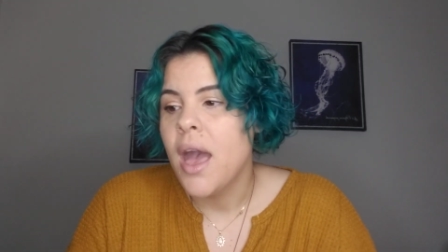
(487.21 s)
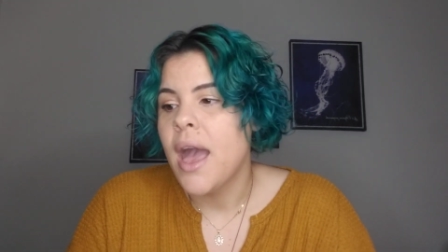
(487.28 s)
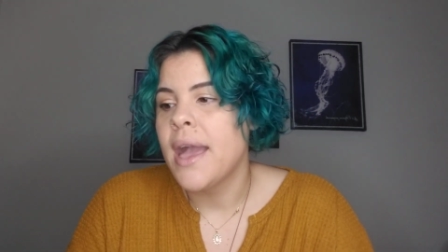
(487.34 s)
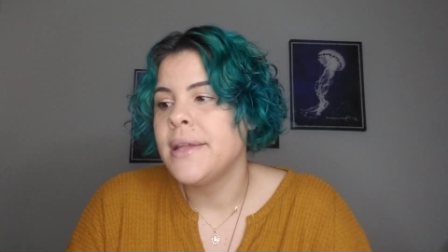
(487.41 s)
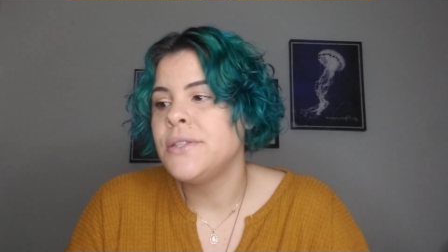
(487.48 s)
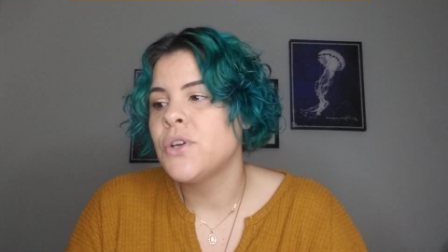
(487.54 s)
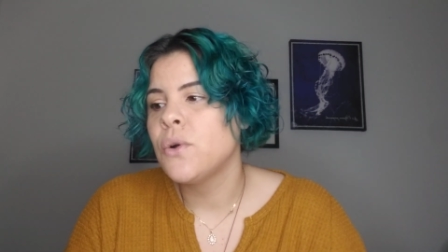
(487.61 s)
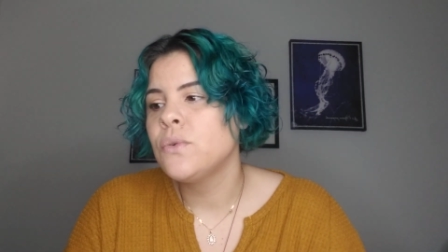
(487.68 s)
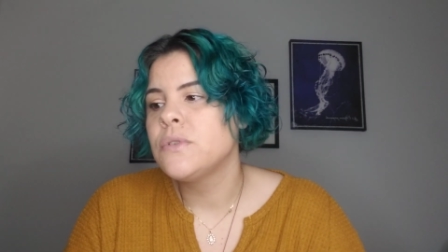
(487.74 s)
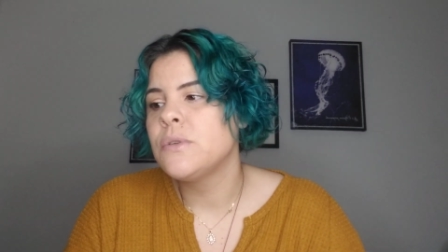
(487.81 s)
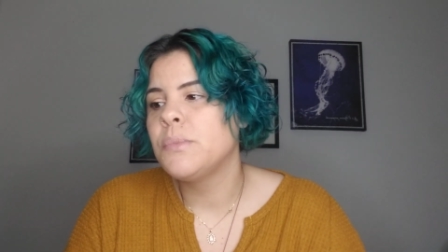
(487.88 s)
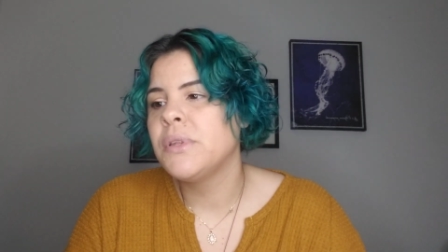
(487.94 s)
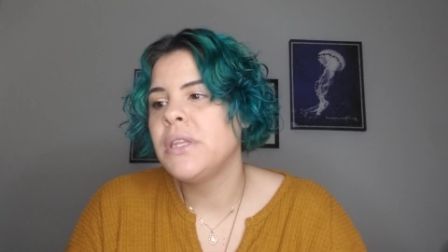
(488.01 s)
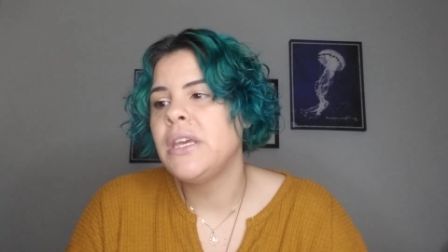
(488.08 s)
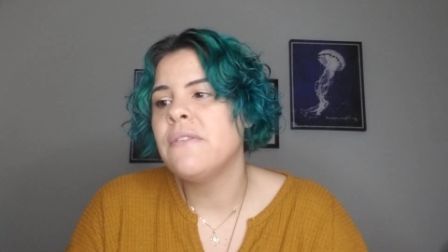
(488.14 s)
I don't
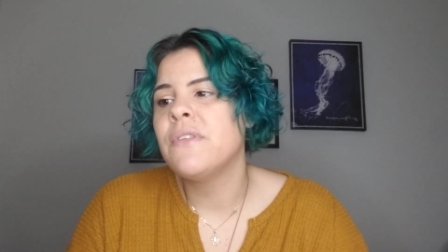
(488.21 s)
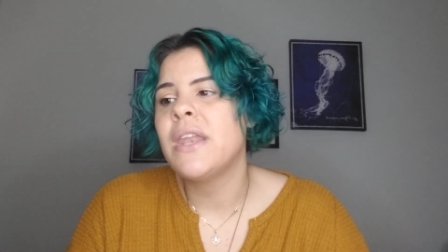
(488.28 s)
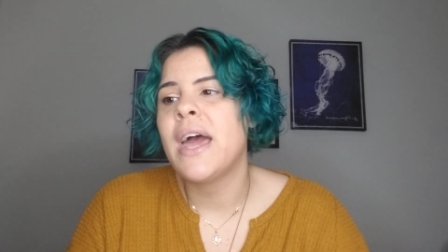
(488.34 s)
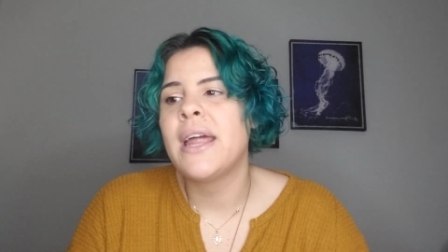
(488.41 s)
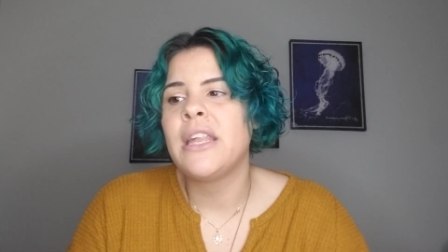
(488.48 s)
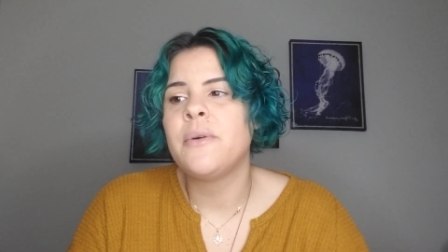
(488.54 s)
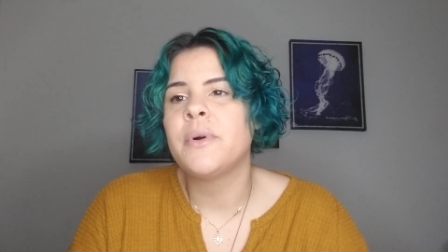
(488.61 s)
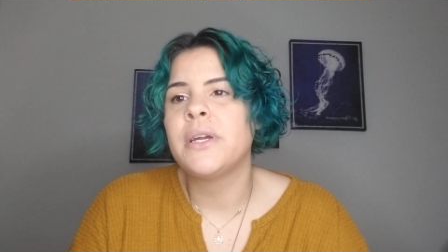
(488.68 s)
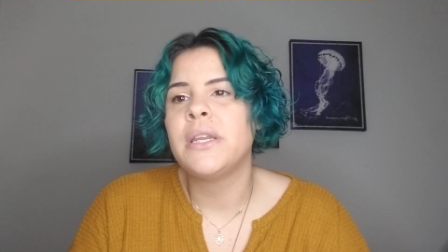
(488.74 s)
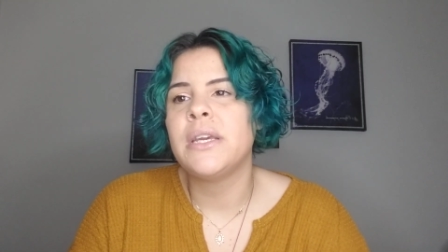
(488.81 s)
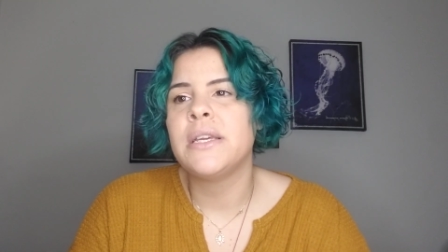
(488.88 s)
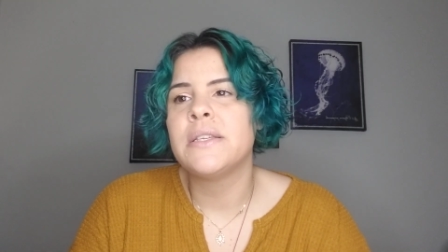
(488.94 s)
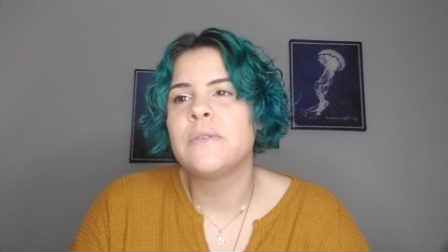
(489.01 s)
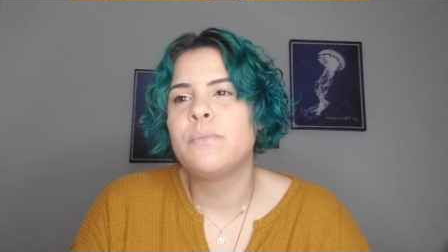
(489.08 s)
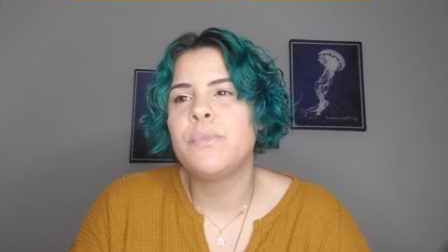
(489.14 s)
believe that anyone
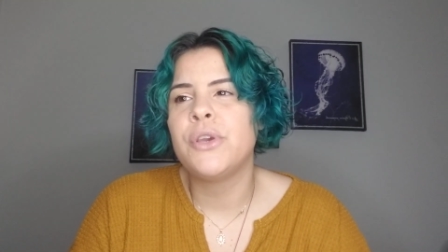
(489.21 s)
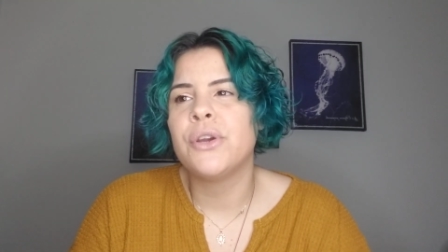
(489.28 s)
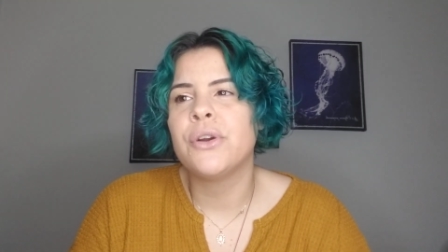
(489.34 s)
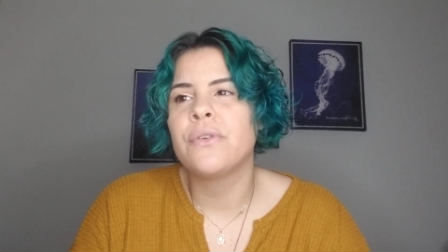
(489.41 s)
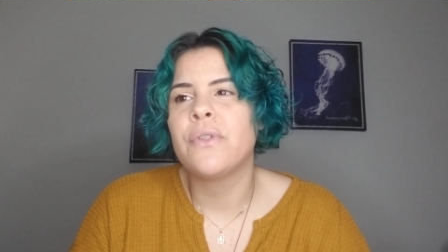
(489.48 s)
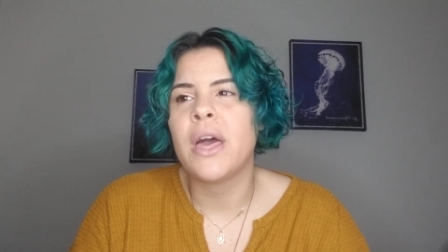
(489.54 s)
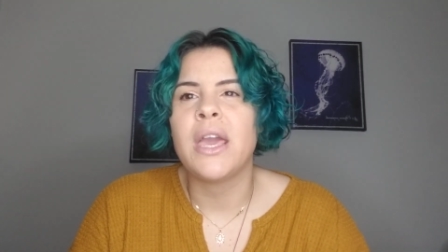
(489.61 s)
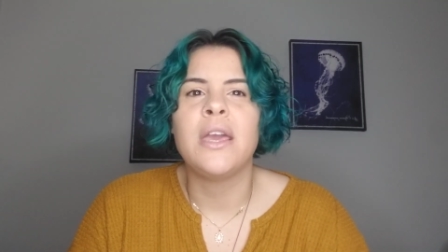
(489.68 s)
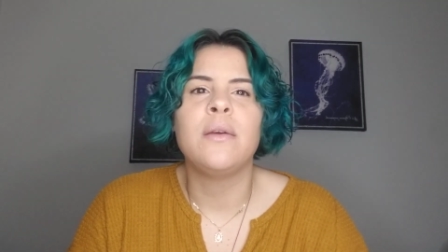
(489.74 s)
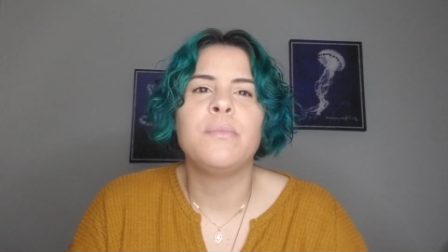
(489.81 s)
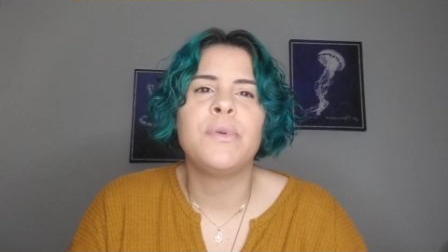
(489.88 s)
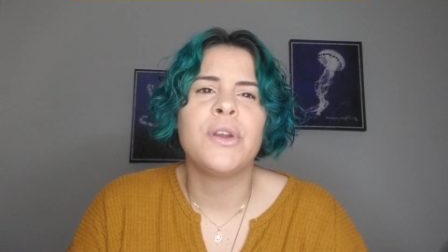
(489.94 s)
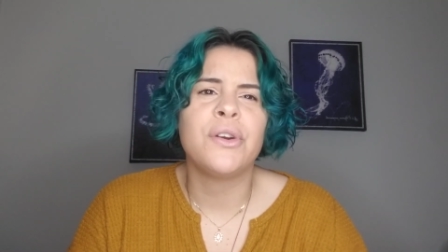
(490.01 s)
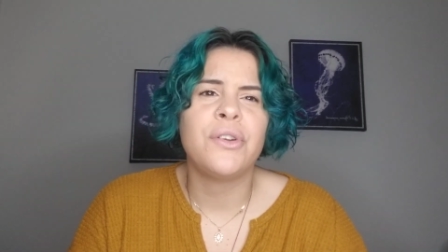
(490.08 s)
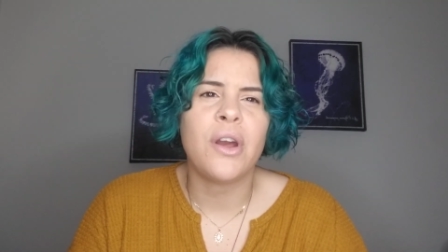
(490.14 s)
is pure light,
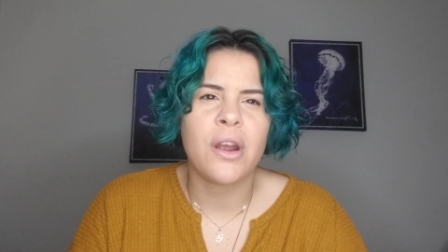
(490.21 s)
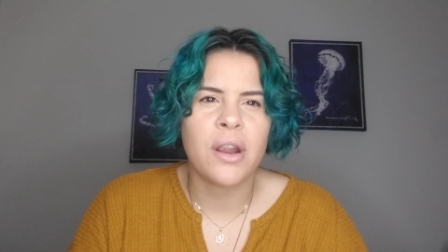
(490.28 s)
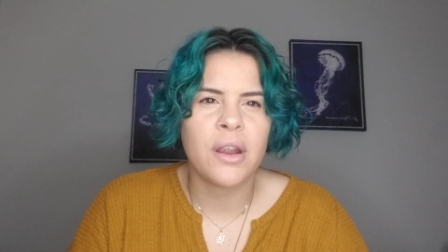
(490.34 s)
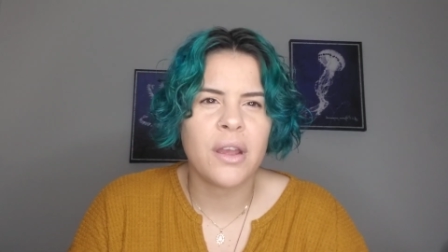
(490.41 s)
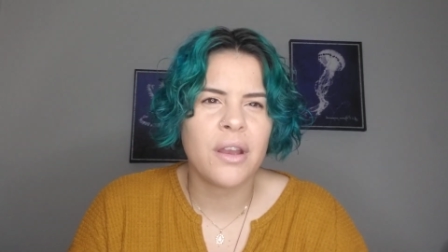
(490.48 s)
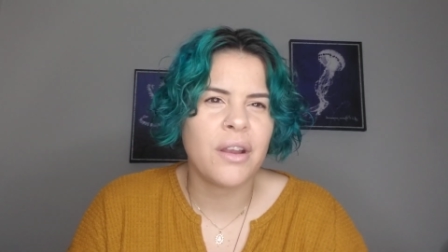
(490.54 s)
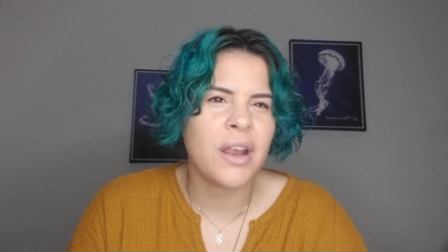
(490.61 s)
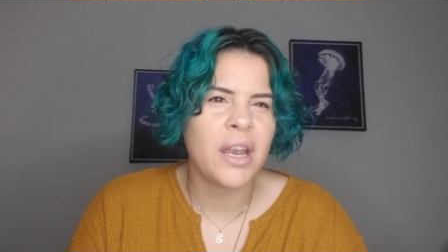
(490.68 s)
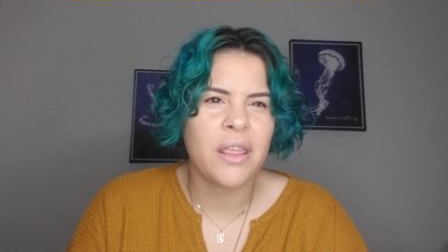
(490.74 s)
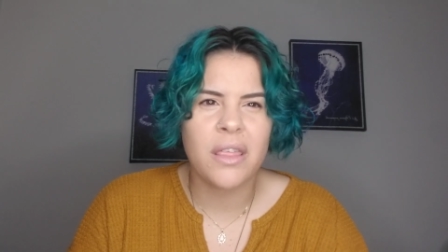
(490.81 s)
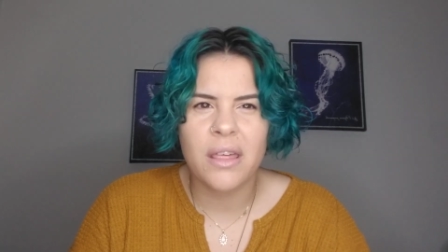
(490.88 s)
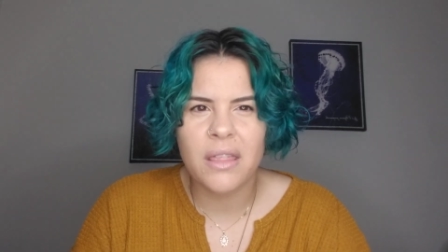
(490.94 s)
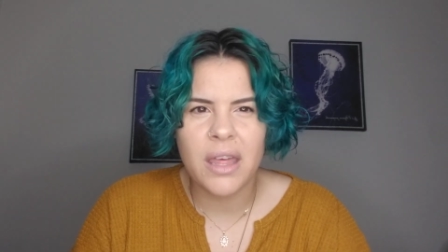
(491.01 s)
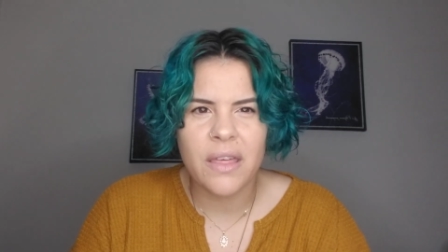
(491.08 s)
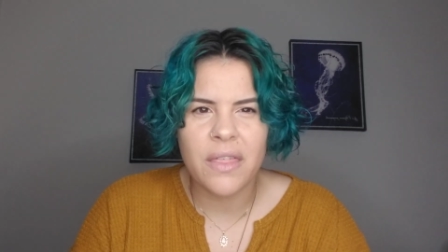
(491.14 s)
pure dark, or anything
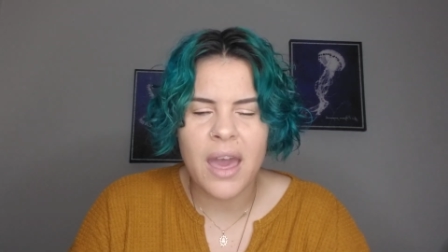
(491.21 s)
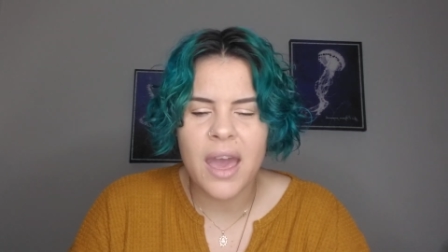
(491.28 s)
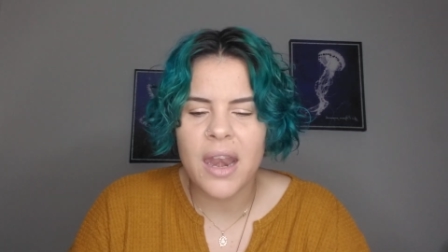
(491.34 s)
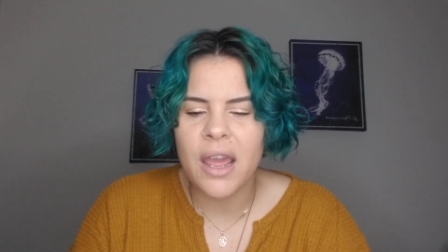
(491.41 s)
like that.